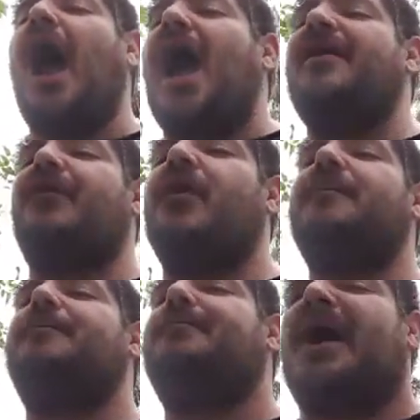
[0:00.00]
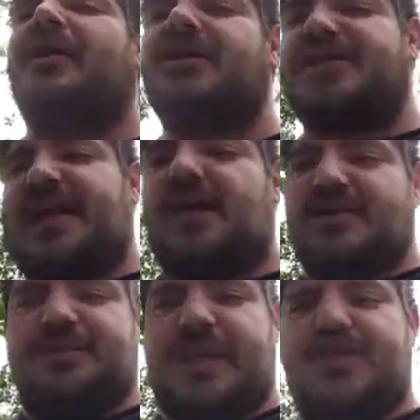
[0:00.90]
I have heard better
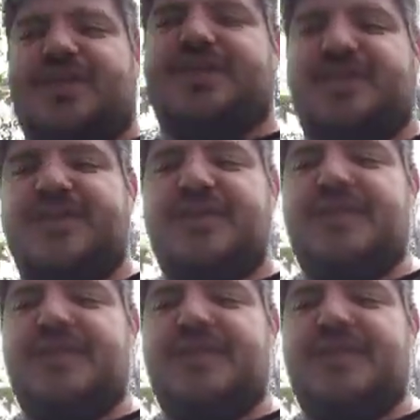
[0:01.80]
sales pitches